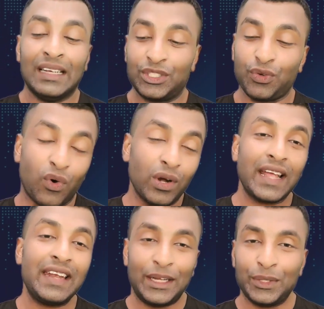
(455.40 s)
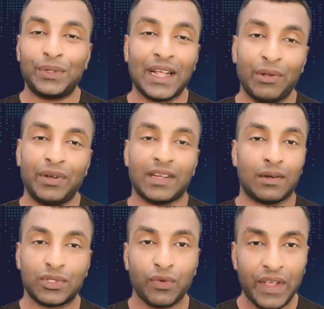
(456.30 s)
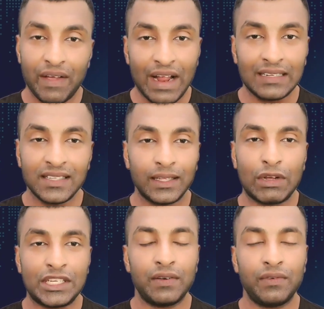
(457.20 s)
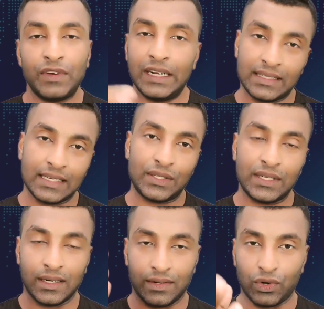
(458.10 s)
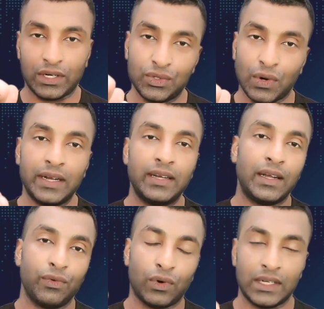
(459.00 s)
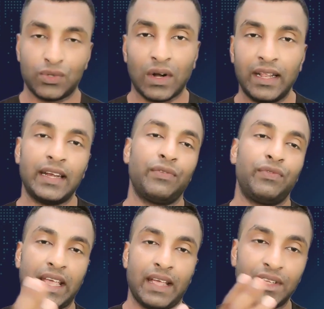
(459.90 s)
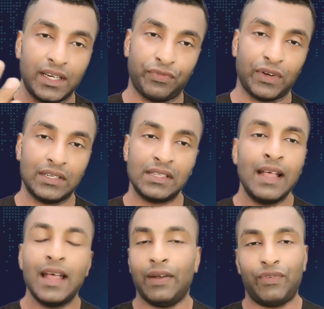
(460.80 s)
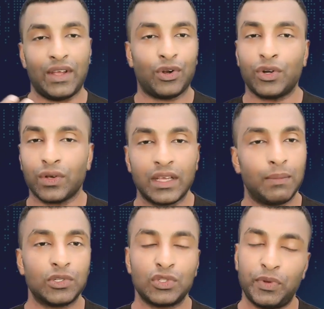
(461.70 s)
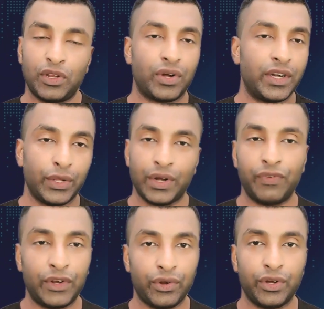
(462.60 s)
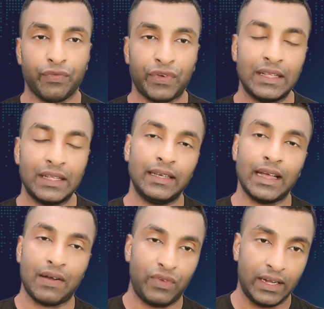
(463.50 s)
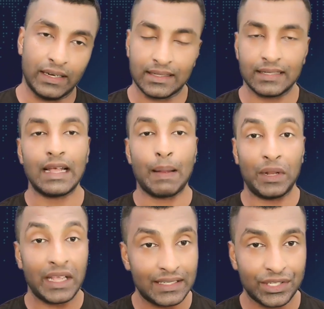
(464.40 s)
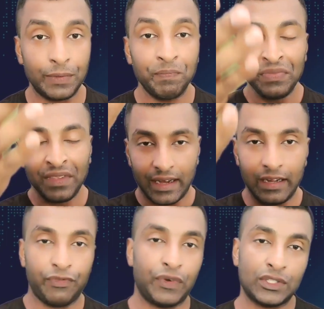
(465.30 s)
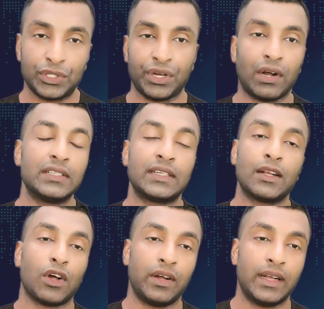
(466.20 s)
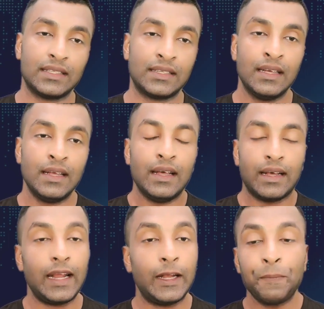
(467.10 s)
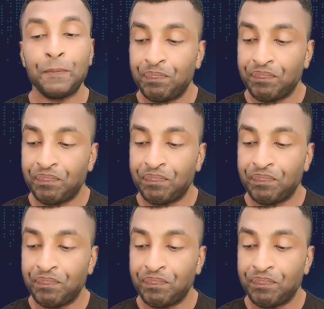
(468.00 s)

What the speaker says: So what I need to tell you so we have answered the question. We discussed what is quantitative, what is qualitative. We gave the difference, and we are not talking about superiority or inferiority of anything. And we discussed the application in different sociological context, right?